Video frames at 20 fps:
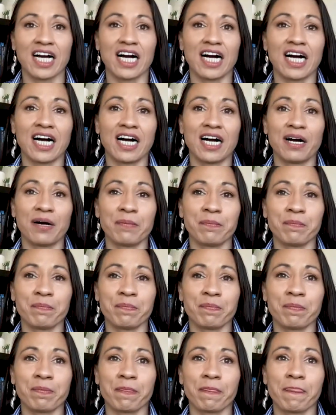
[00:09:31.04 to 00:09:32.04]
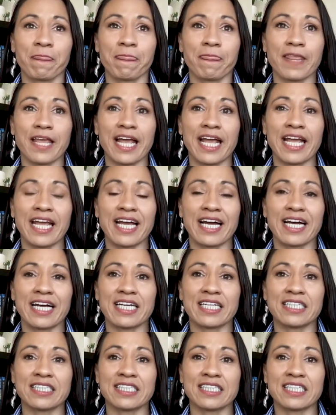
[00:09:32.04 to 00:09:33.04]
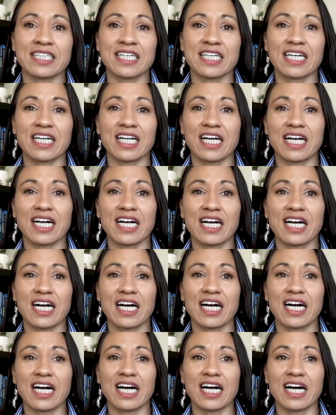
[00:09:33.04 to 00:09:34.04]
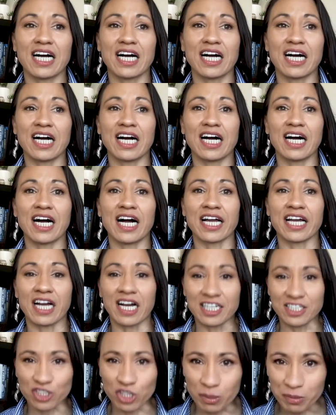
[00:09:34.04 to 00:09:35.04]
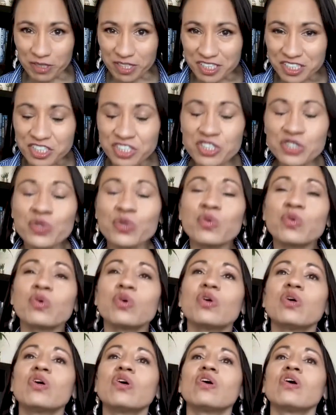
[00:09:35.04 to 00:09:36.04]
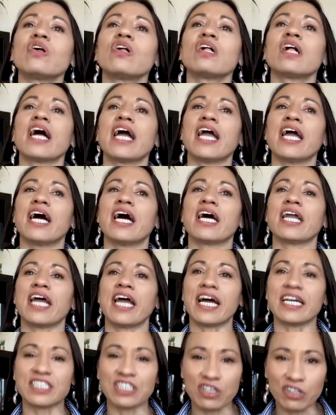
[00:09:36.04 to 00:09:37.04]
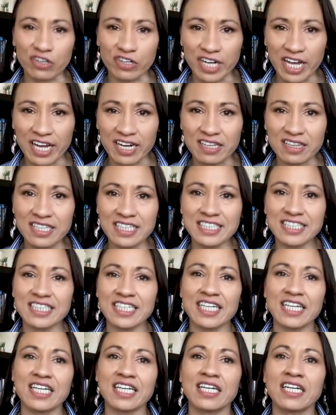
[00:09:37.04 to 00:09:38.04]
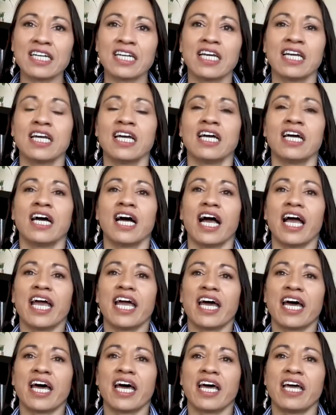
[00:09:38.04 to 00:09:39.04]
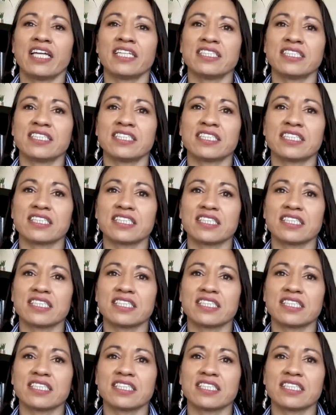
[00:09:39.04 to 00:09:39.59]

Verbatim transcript: um, and I got in trouble in school, and I had to learn how to listen, and